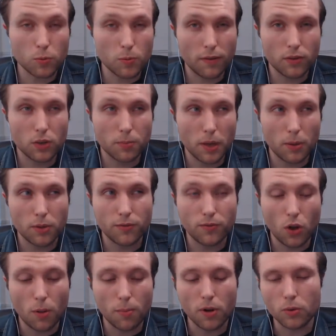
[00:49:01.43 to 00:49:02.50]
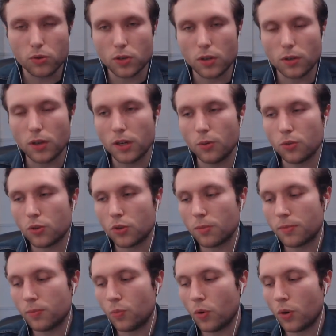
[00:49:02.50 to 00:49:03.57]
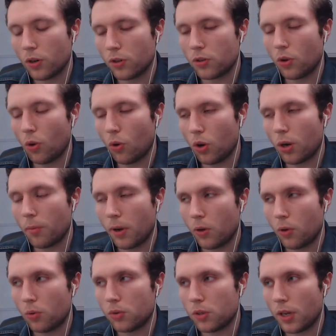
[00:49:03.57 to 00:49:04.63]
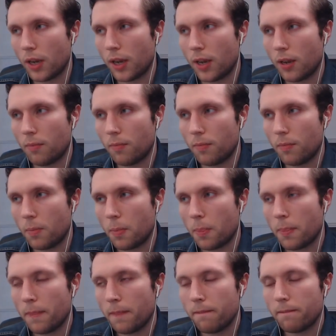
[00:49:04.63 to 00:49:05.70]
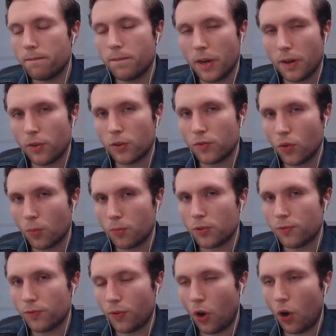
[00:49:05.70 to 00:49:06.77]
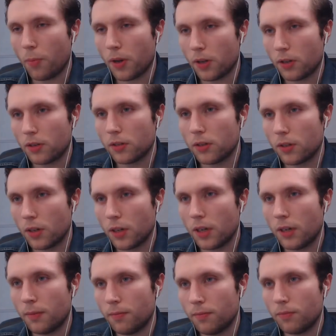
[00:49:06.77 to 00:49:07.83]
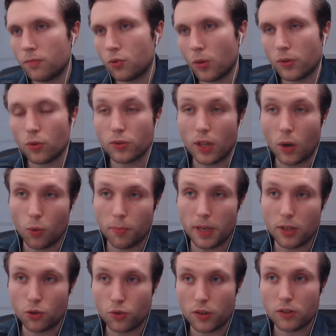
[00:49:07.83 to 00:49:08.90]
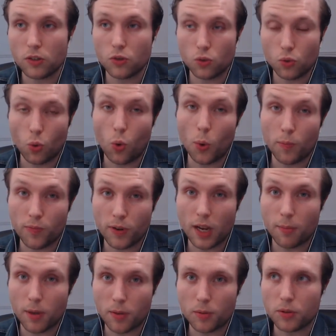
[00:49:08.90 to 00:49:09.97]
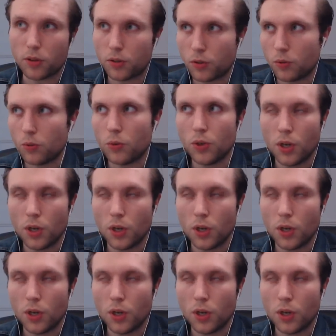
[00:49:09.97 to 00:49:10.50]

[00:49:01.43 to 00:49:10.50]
to have a debate with a farmer. And he was gonna. We're gonna talk about various forms of farming. So I thought that would be interesting. So hopefully I'll be able to do